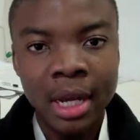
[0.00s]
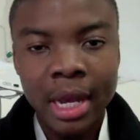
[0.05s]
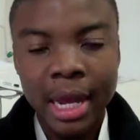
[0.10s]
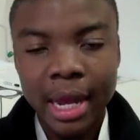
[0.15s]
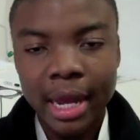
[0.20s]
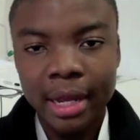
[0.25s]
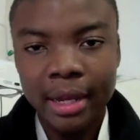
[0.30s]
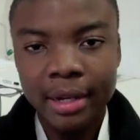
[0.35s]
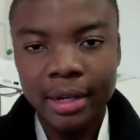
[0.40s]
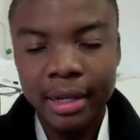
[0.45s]

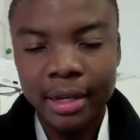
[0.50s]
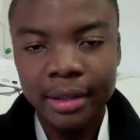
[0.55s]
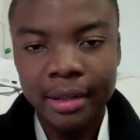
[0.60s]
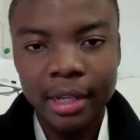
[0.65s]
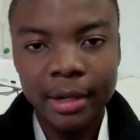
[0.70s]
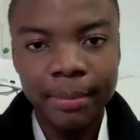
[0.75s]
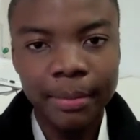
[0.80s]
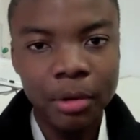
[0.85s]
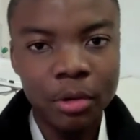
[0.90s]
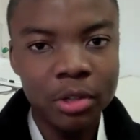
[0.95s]
and in
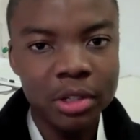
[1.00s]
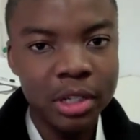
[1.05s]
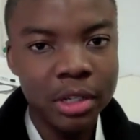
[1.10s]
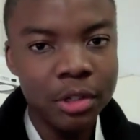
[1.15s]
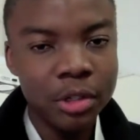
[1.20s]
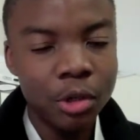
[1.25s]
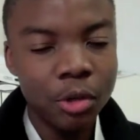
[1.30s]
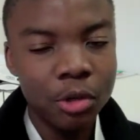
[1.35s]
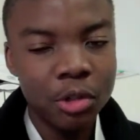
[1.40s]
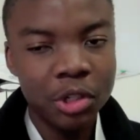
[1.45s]
that process
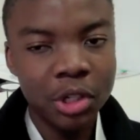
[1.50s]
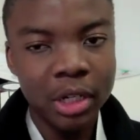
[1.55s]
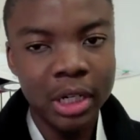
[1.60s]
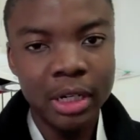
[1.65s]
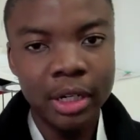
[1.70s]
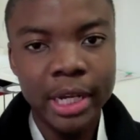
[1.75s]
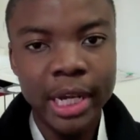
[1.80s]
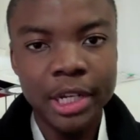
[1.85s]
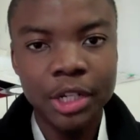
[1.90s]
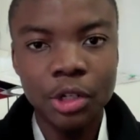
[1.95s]
you also
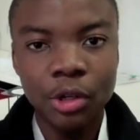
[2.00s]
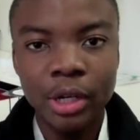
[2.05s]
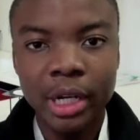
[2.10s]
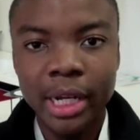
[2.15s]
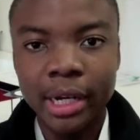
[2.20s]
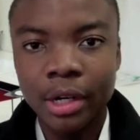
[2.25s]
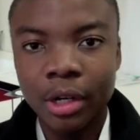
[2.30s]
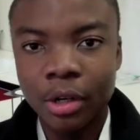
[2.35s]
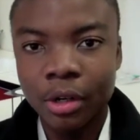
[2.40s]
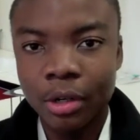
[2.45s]
get to
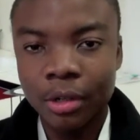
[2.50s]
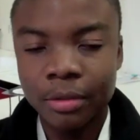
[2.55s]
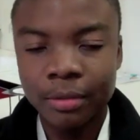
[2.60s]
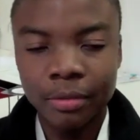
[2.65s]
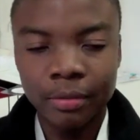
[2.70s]
learn a lot.